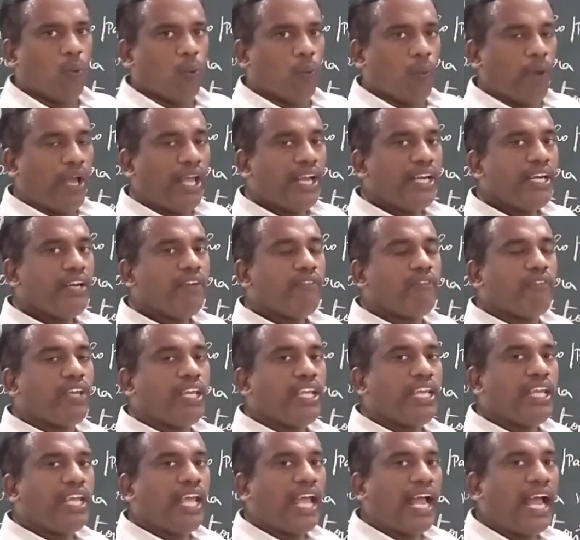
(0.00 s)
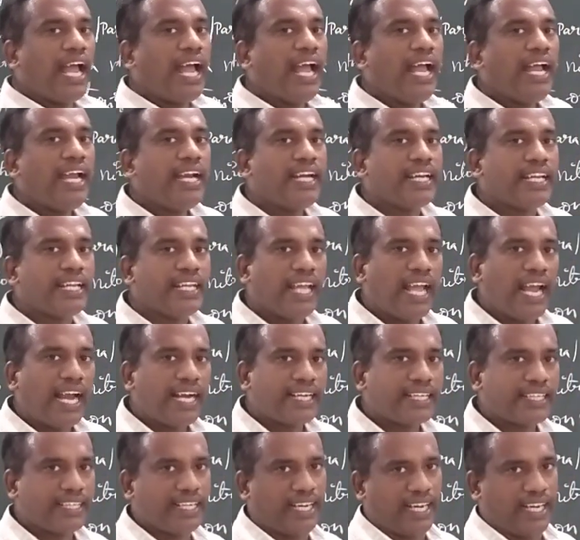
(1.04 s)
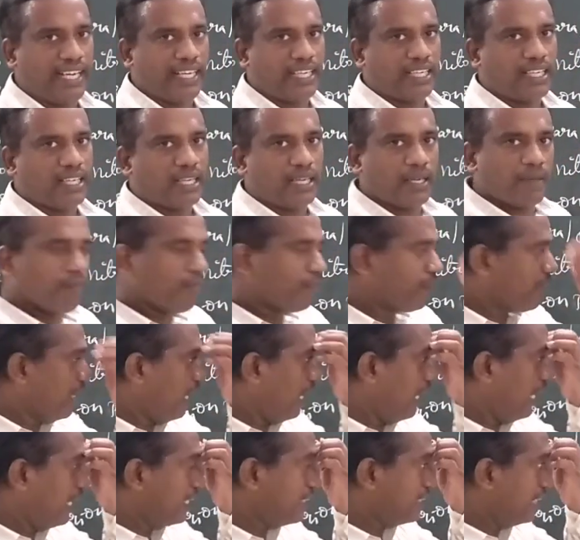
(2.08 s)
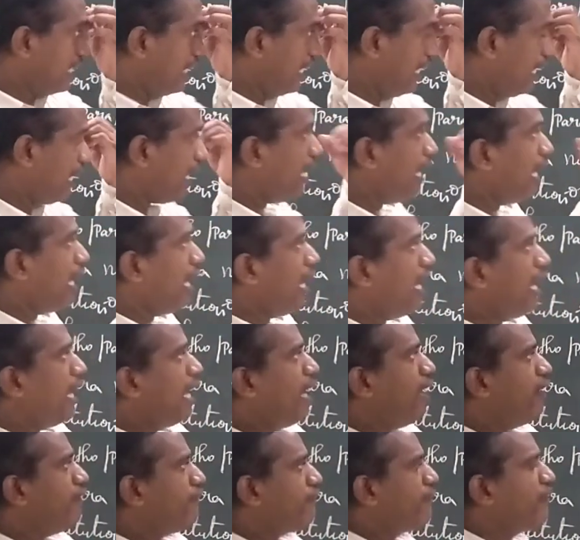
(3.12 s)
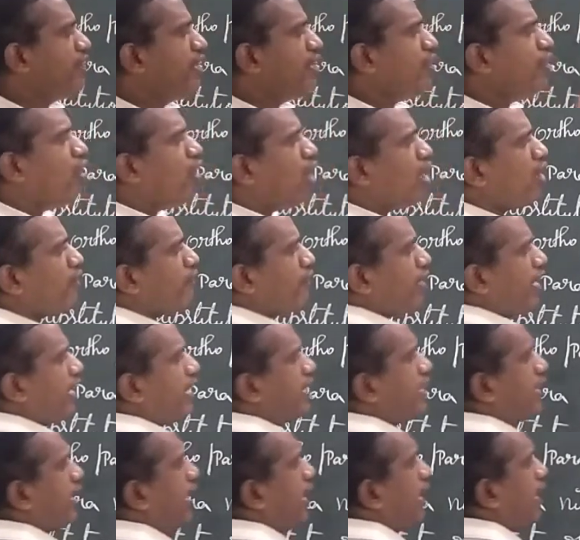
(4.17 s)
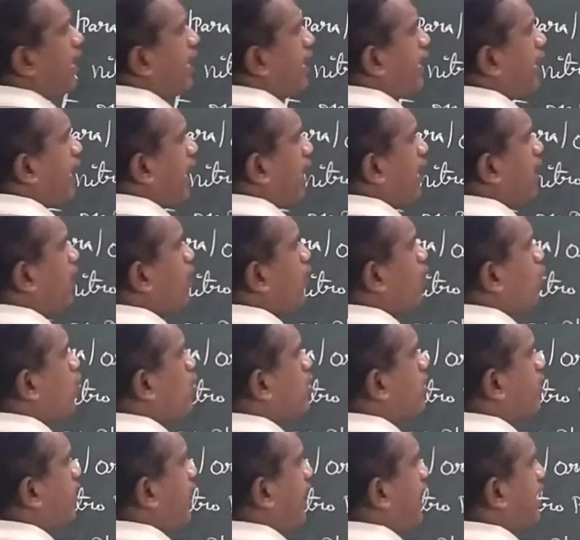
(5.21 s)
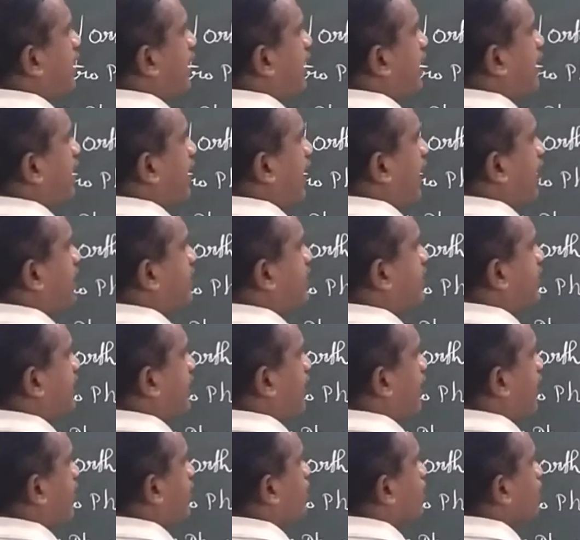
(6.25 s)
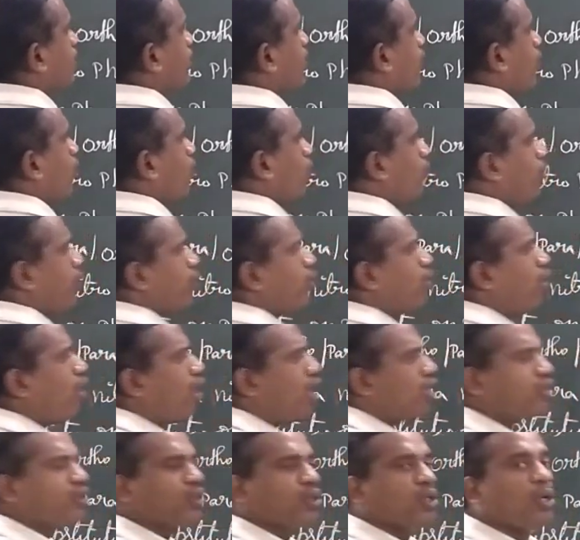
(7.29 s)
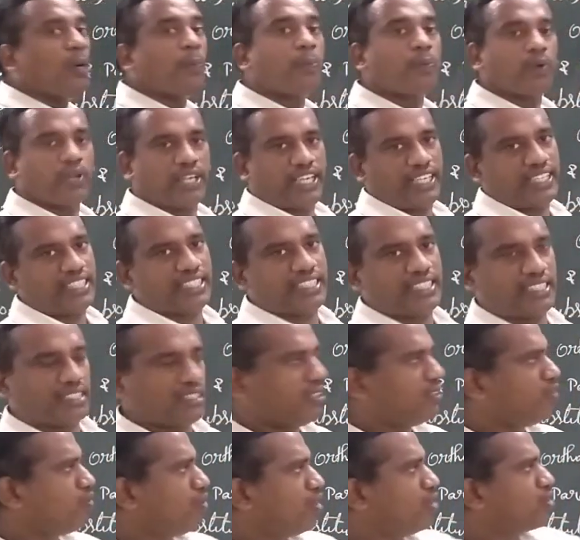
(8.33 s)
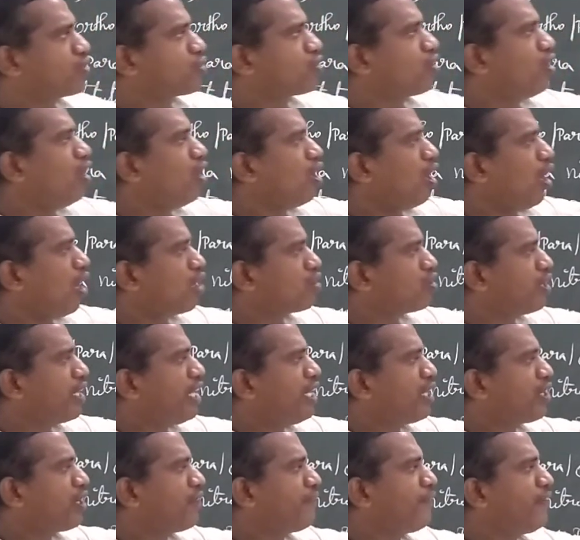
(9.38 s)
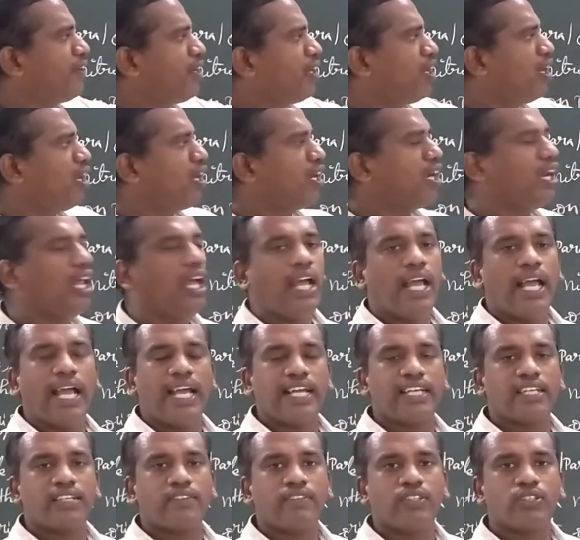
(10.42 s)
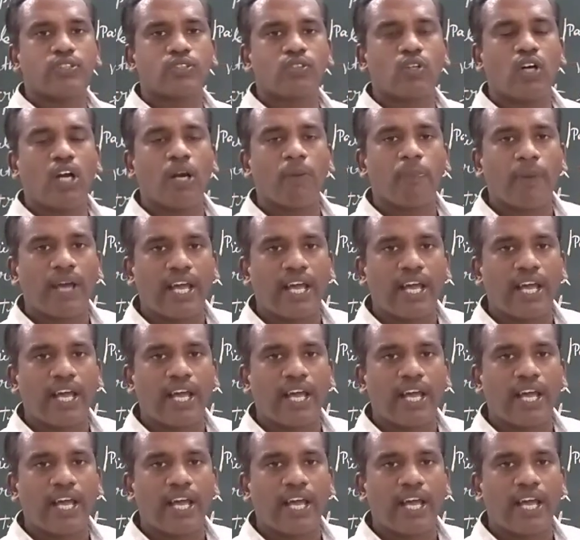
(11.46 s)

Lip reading: when we had reacted the phenol with dilute nitric acid, we got two products. One is called orthonitrophenol and one is called